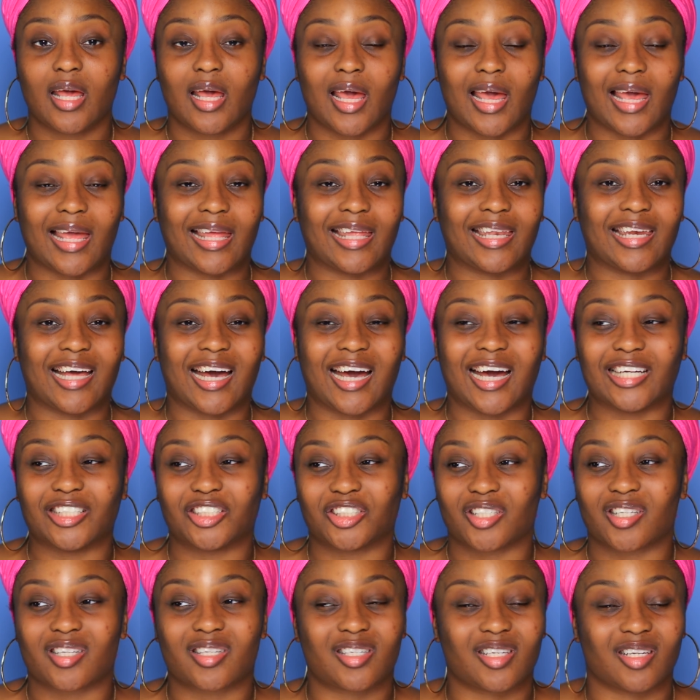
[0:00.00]
and I
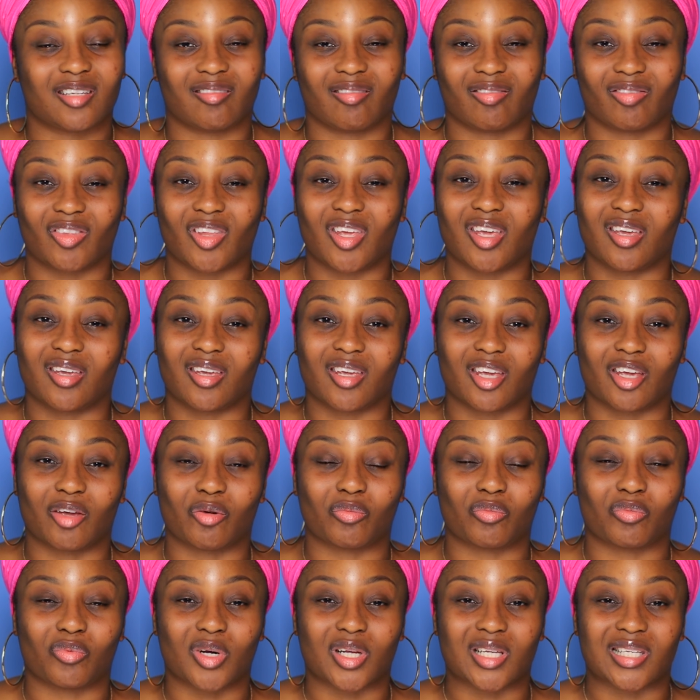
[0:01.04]
just didn't think
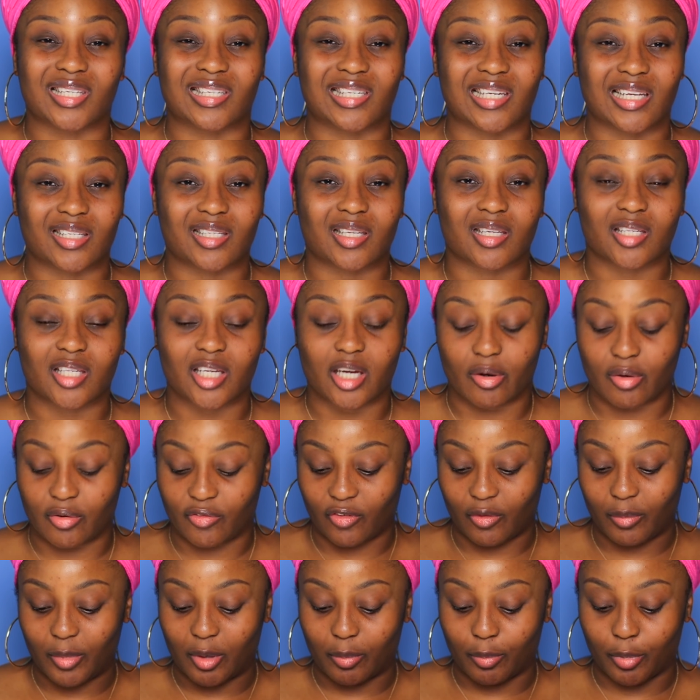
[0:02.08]
it was necessary
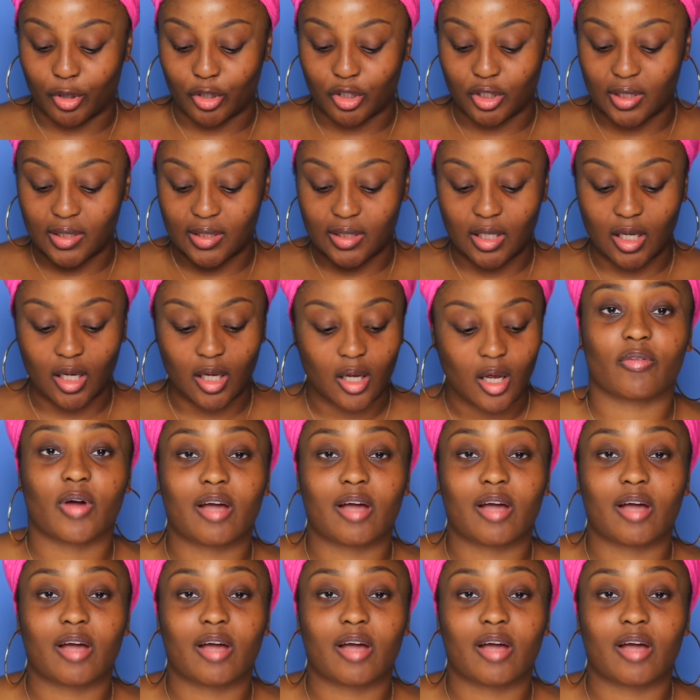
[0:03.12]
for me to purchase it.